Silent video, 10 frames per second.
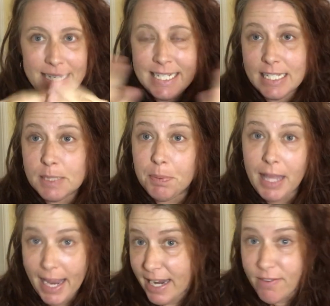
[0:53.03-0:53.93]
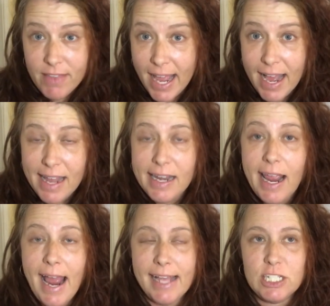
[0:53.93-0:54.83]
display of that
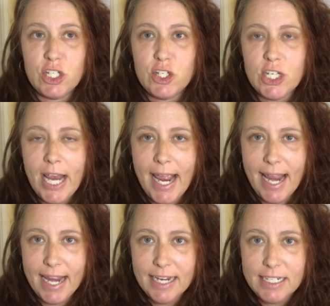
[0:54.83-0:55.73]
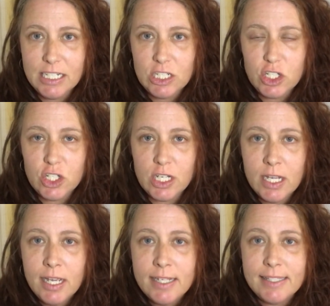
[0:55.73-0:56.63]
has changed
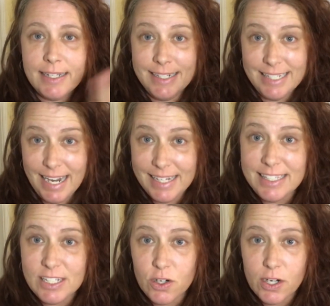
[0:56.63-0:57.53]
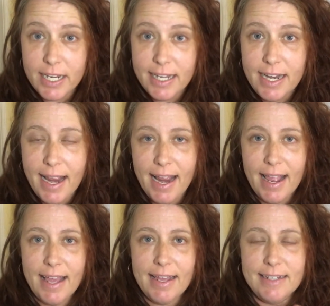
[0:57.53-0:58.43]
since I started,
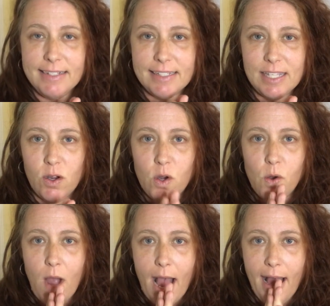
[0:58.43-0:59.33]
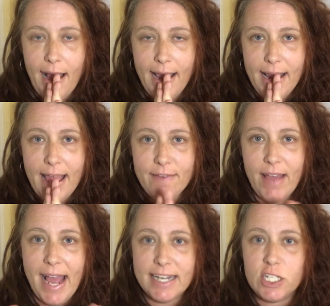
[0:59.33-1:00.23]
and so I
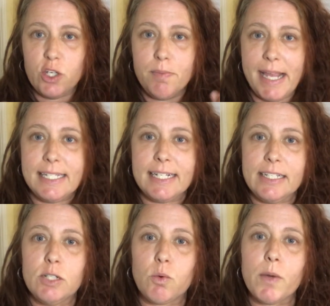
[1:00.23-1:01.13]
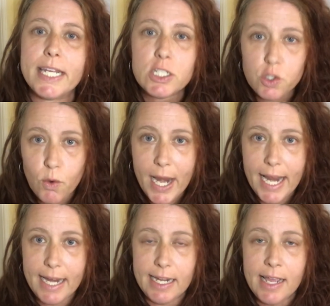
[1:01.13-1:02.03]
have had to basically
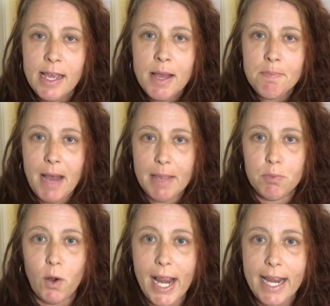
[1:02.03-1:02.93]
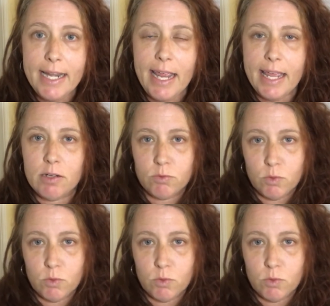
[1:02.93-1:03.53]
retrain my brain and